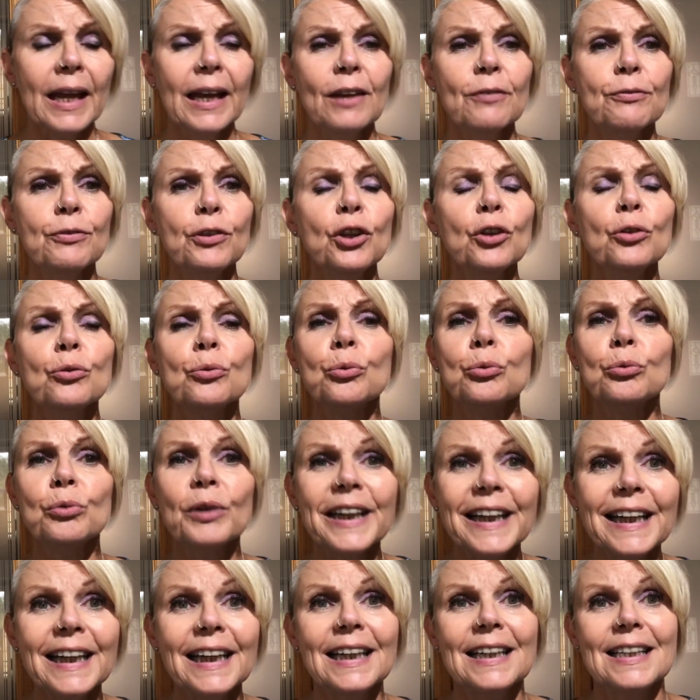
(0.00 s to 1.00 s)
If you
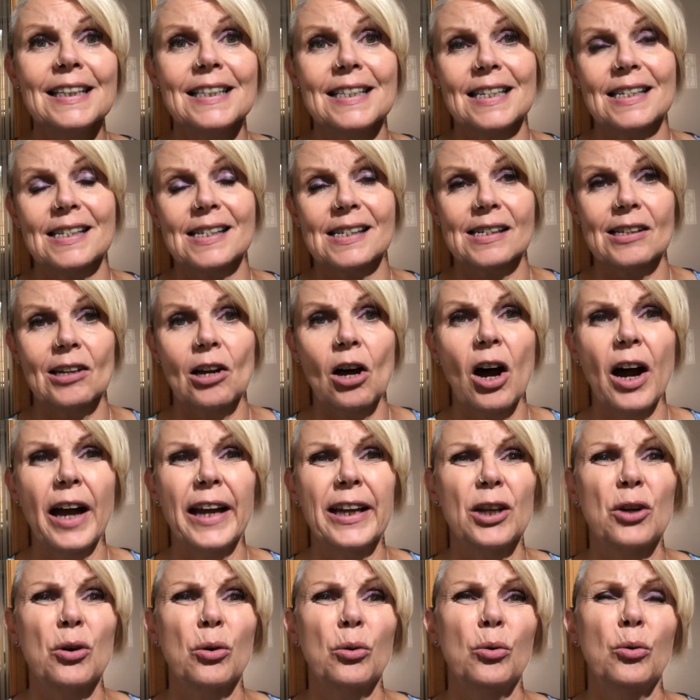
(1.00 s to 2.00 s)
really
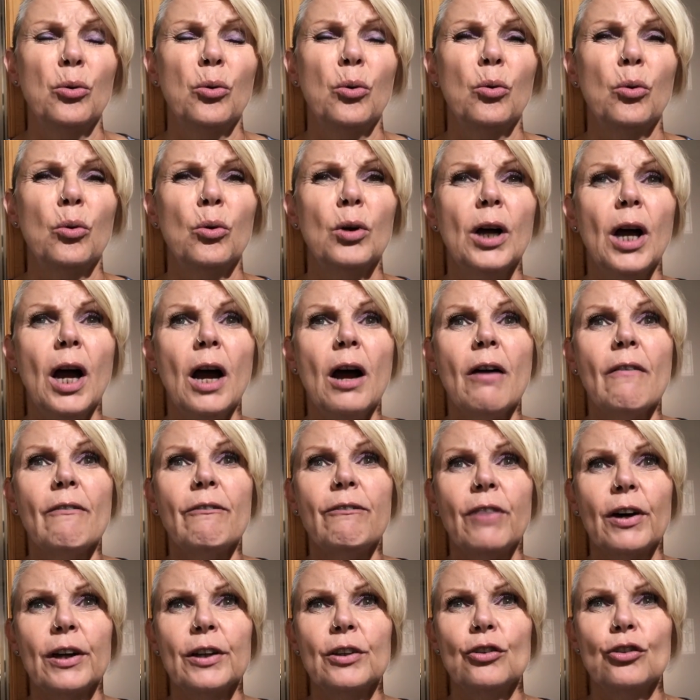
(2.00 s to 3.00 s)
dislike or
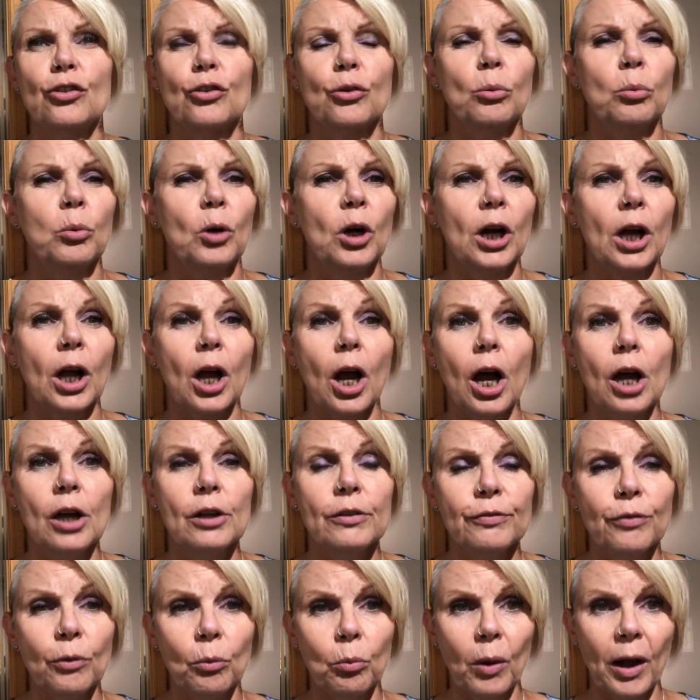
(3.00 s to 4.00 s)
find your work
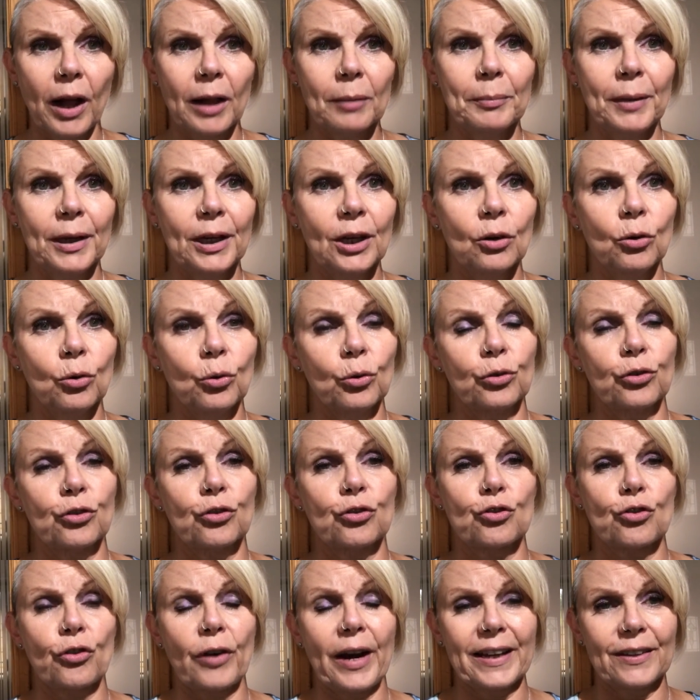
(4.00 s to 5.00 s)
overwhelming or
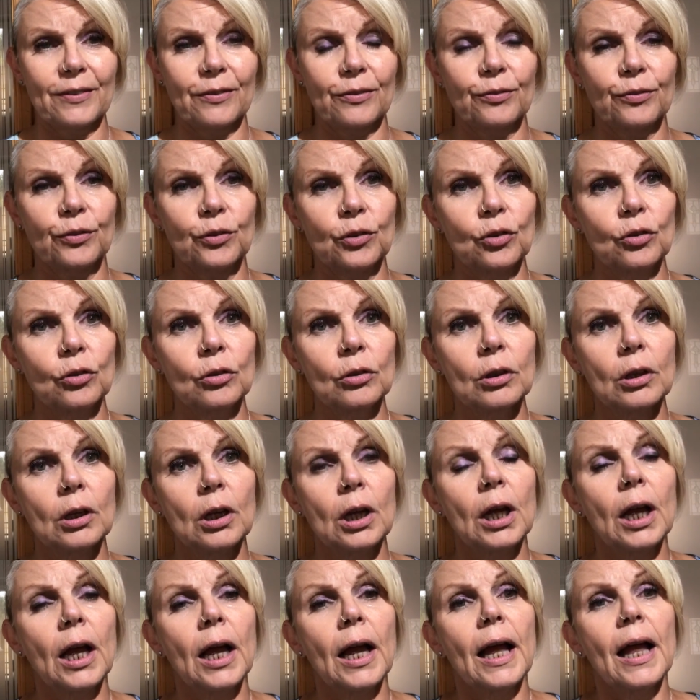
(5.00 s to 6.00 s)
stressful,
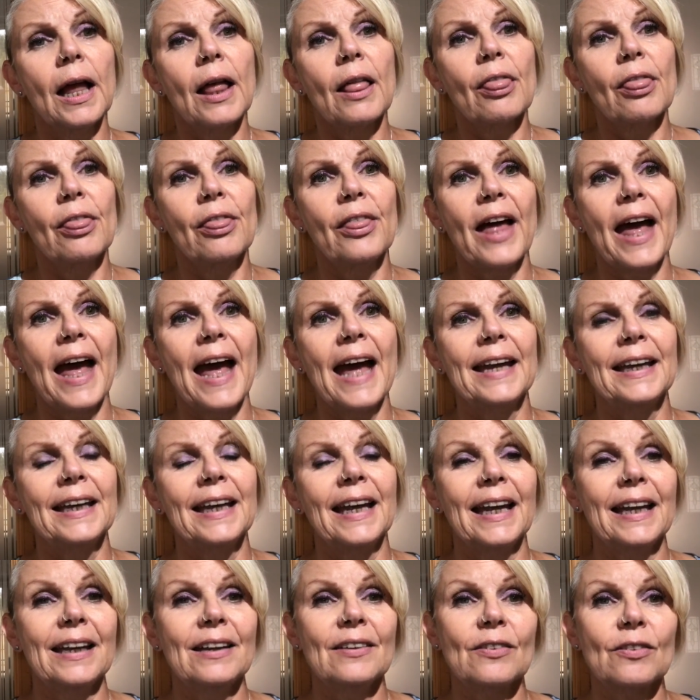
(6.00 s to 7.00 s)

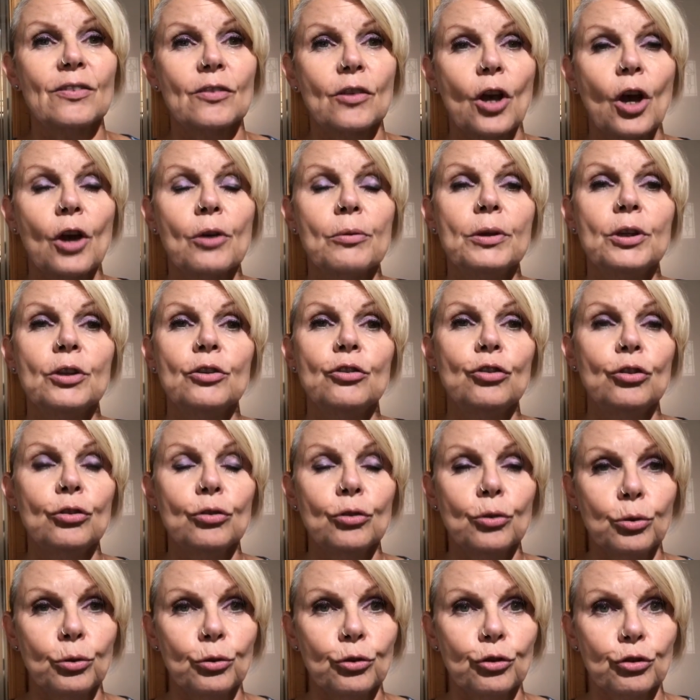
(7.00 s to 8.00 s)
then it's going to
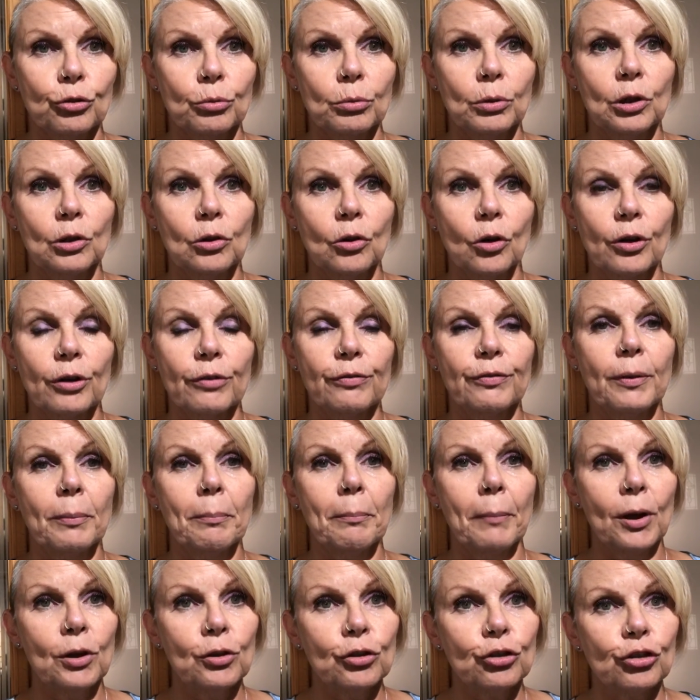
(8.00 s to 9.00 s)
cause you a lot of
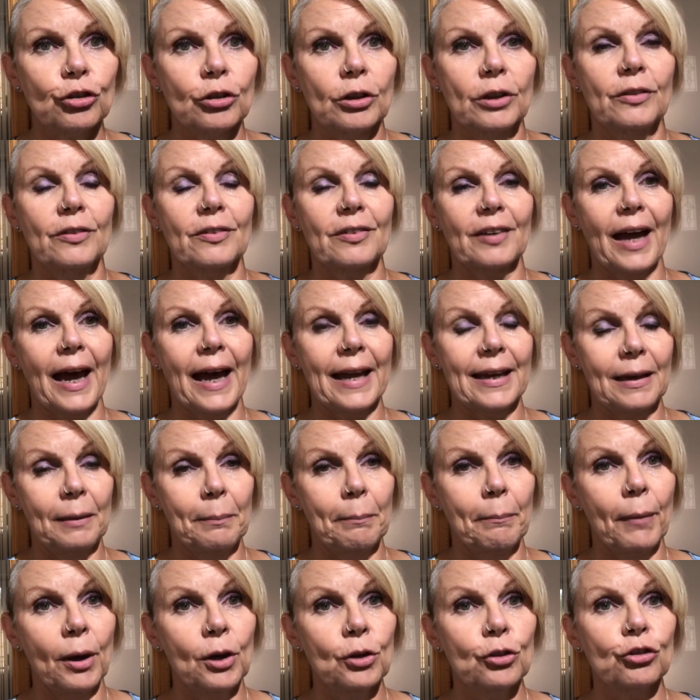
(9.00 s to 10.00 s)
emotions, and
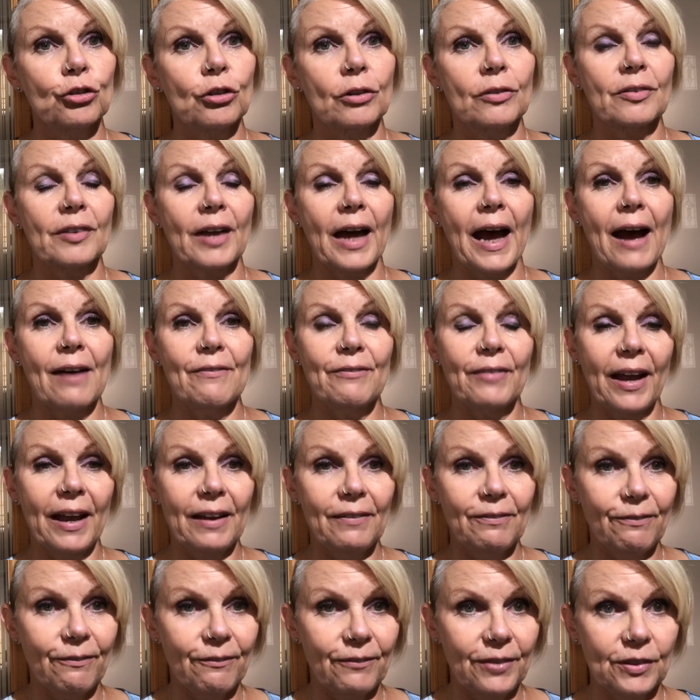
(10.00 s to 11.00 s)
emotions have
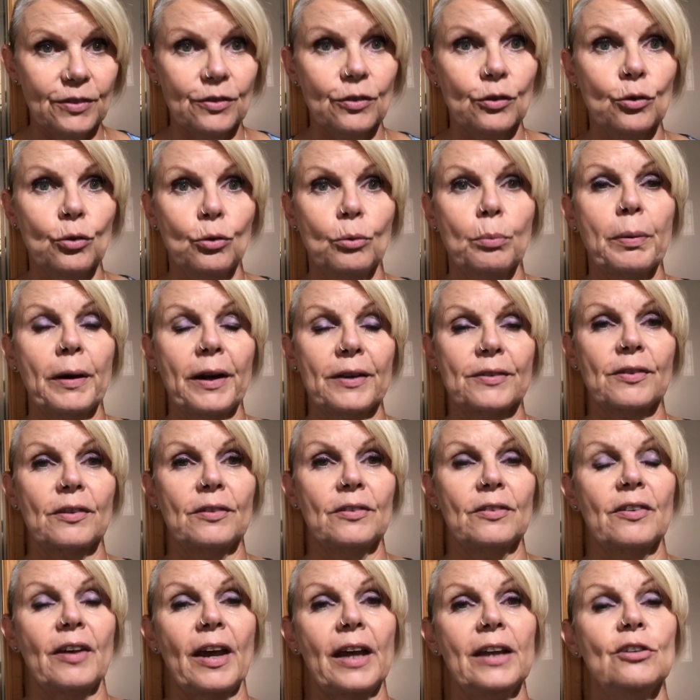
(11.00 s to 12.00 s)
a physical
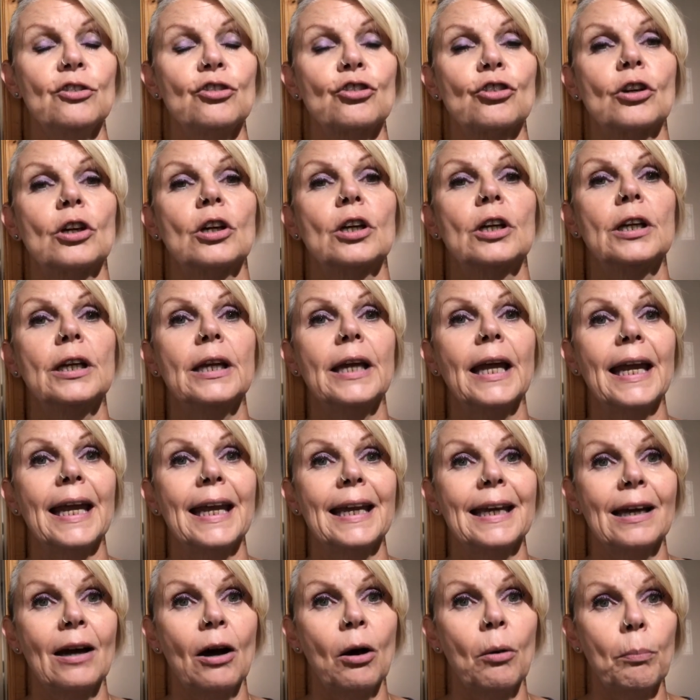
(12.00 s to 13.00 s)
presentation
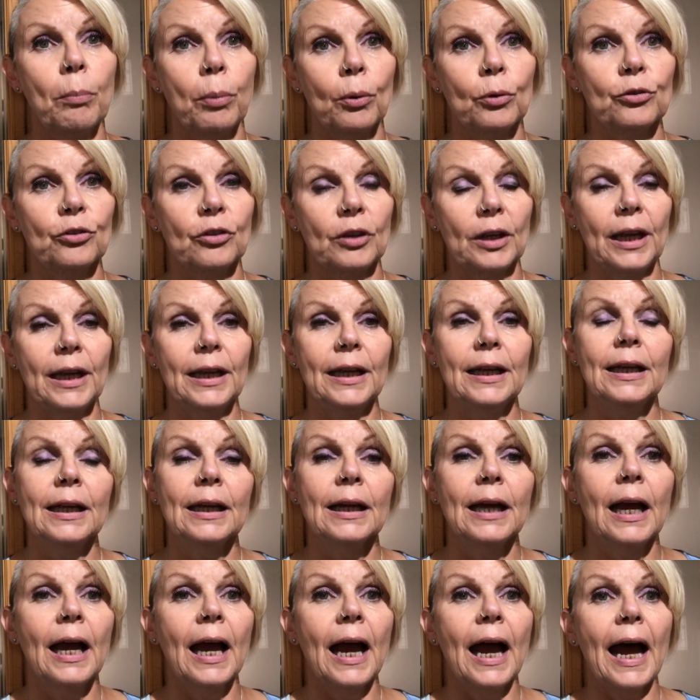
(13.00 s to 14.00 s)
in our
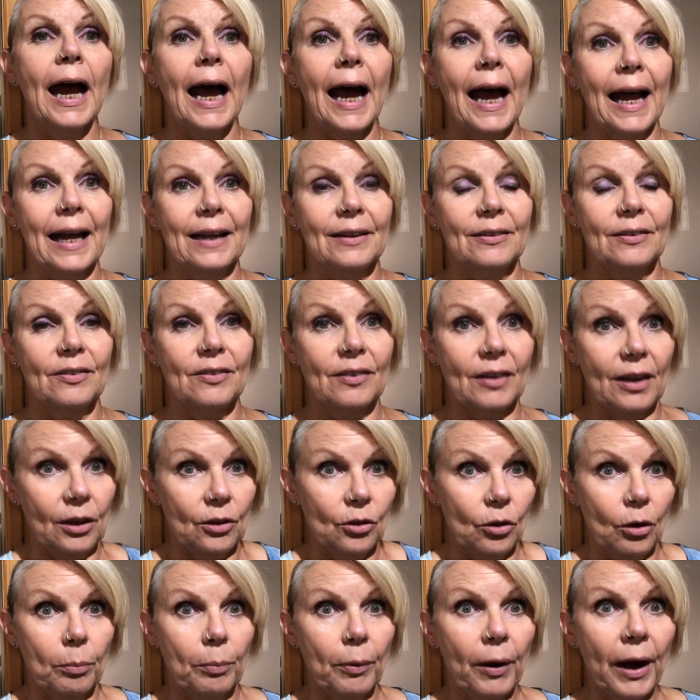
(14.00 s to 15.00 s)
body and
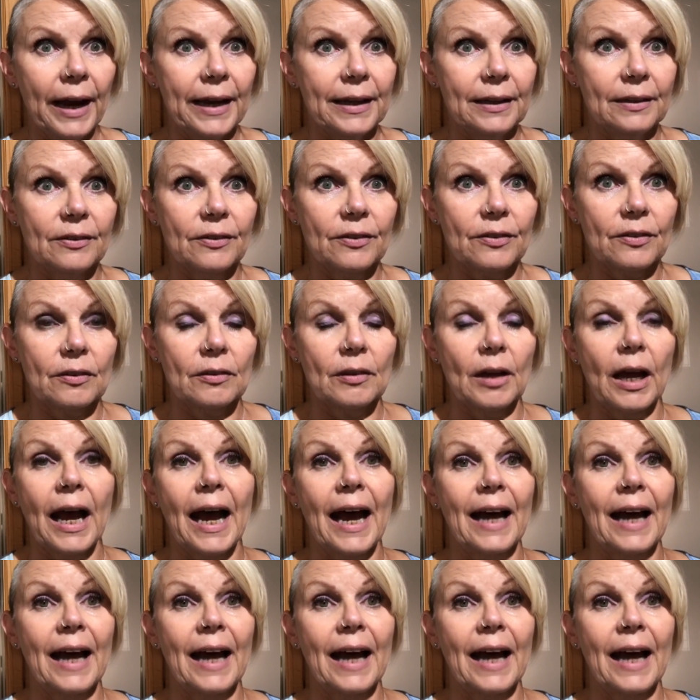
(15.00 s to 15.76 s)
in our brains.